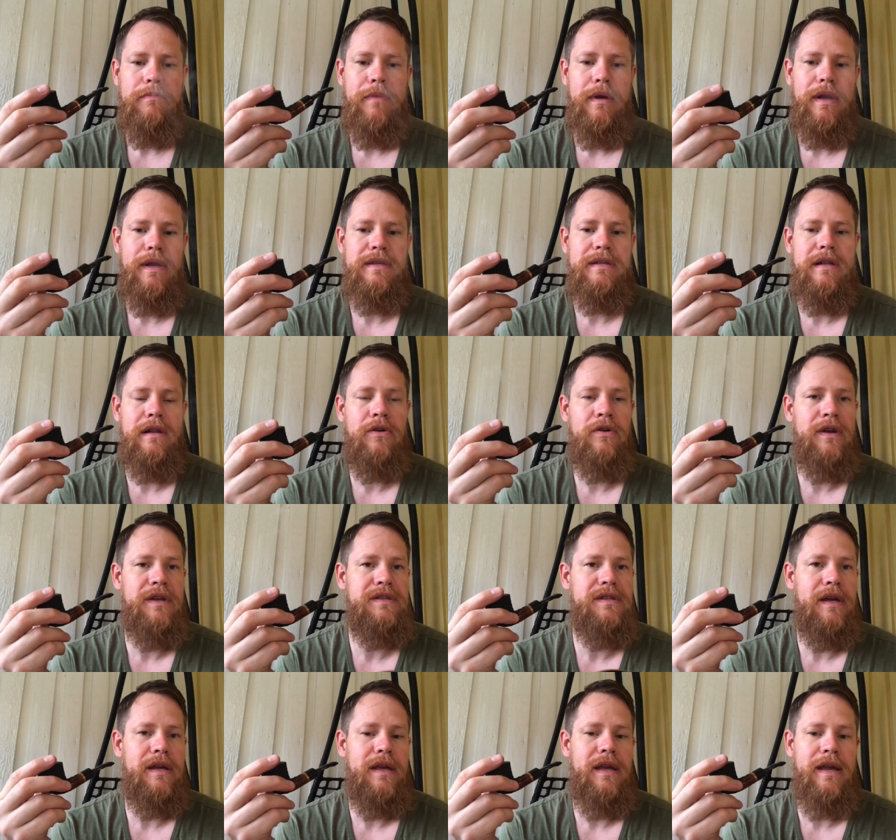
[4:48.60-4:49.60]
But as long
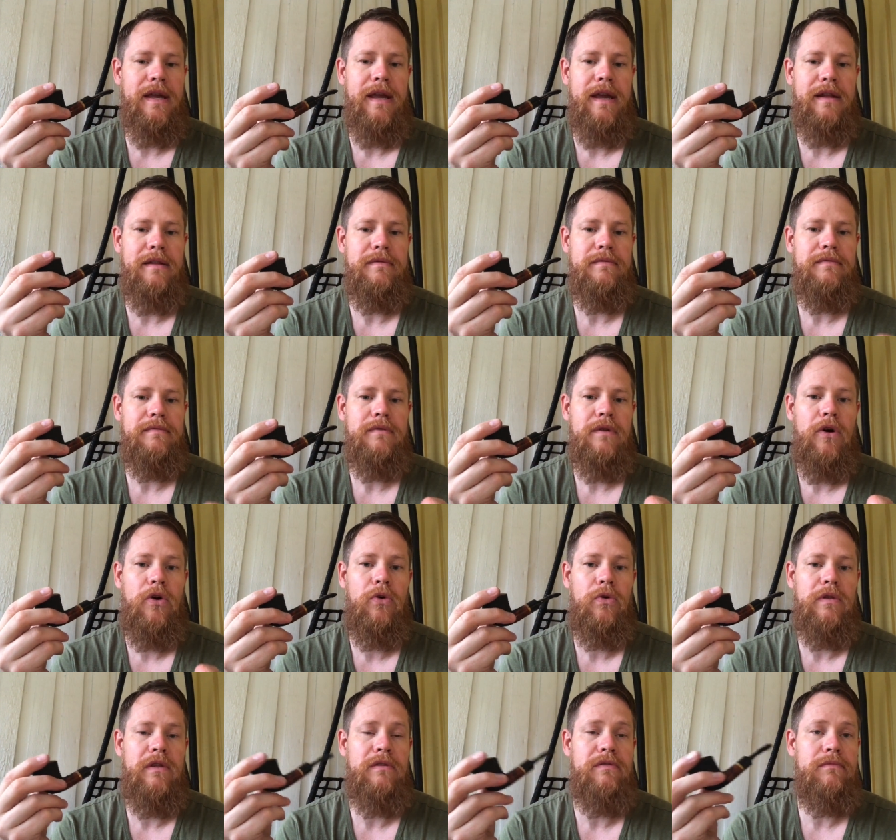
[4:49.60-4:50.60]
as I can get
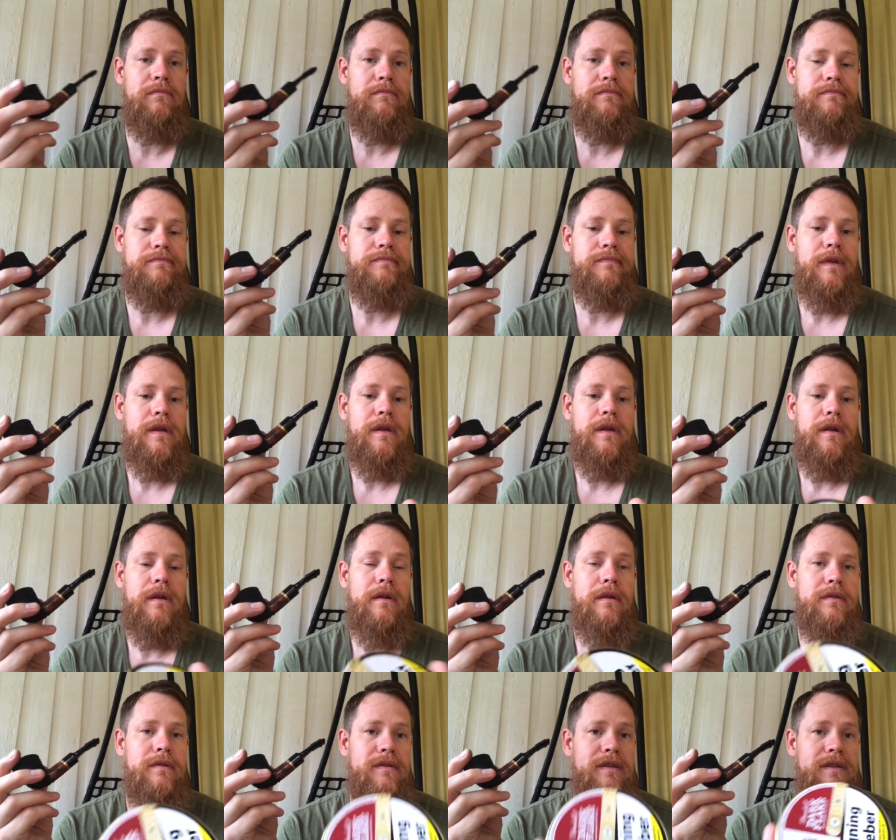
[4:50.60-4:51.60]
hold of
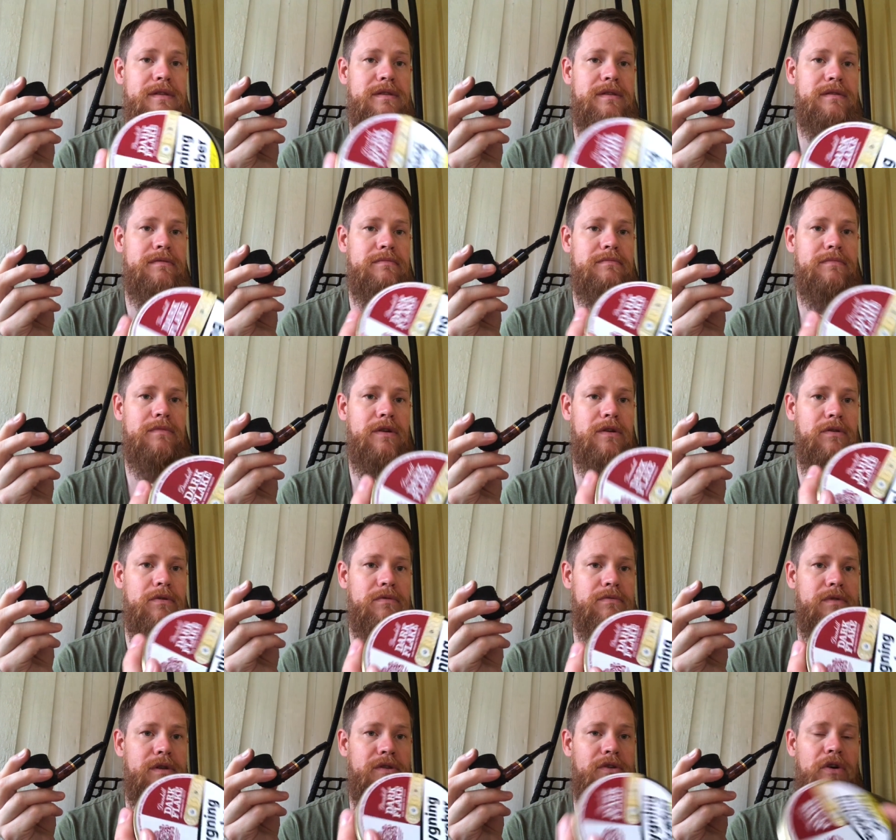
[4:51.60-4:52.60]
this,
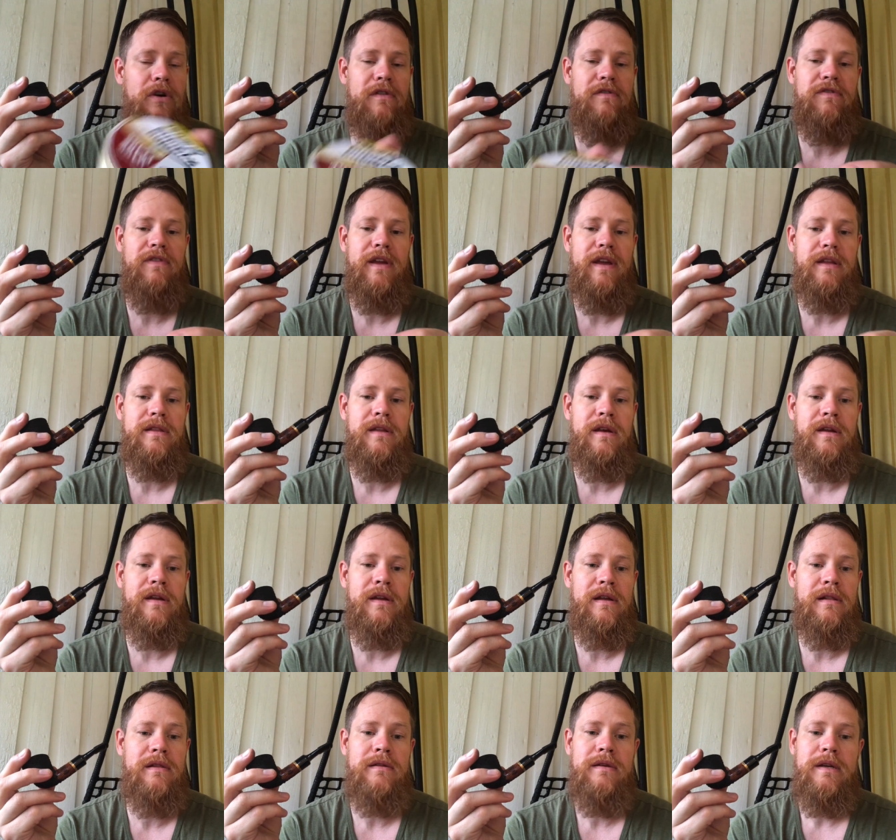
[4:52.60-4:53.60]
the Dark Flake
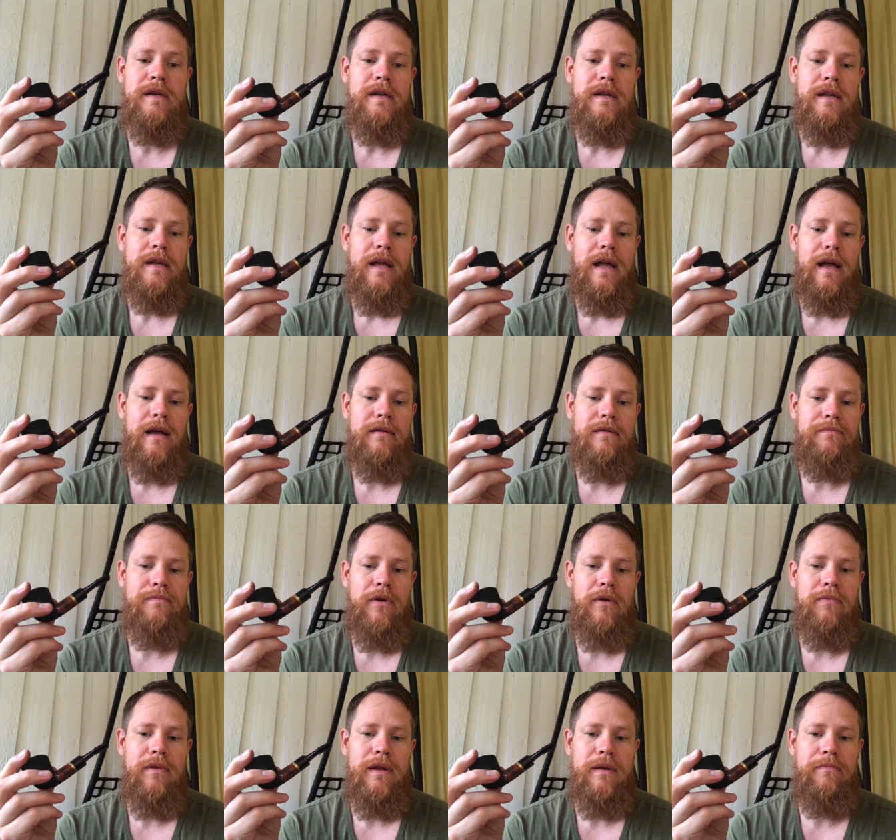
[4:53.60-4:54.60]
Dunhill, I'll
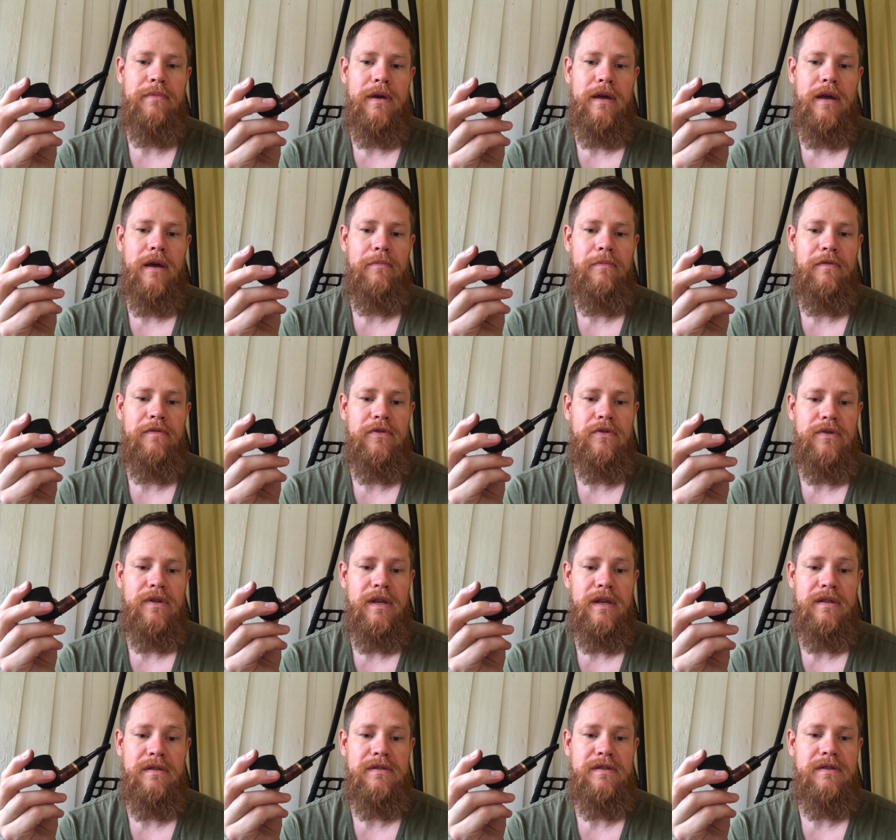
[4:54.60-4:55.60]
probably pick up a few
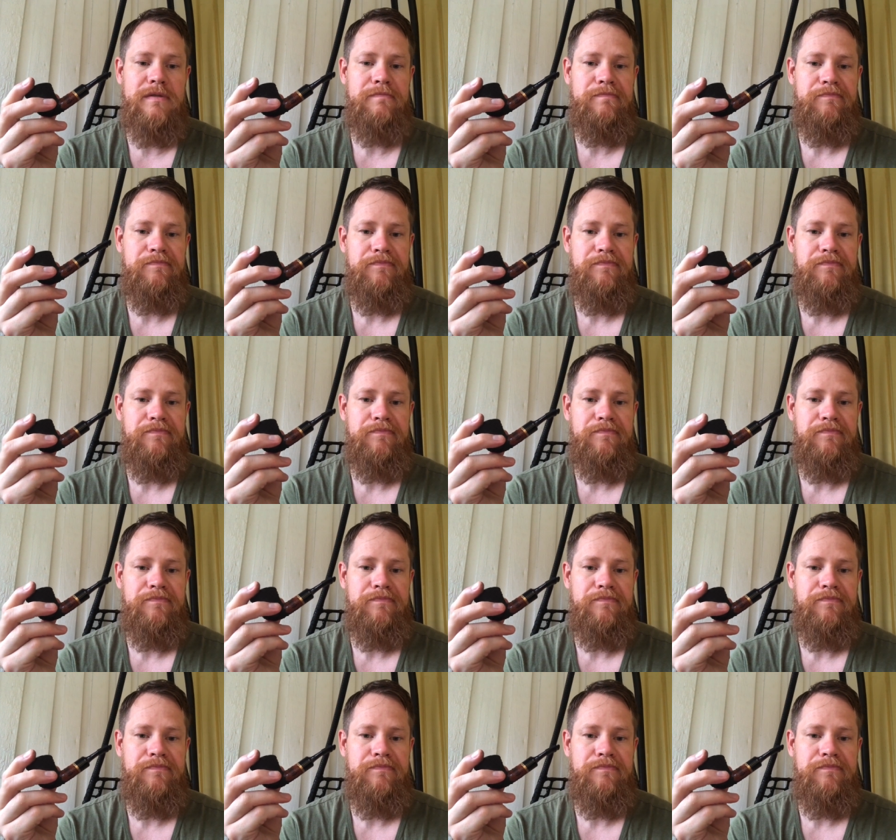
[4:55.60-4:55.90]
tins.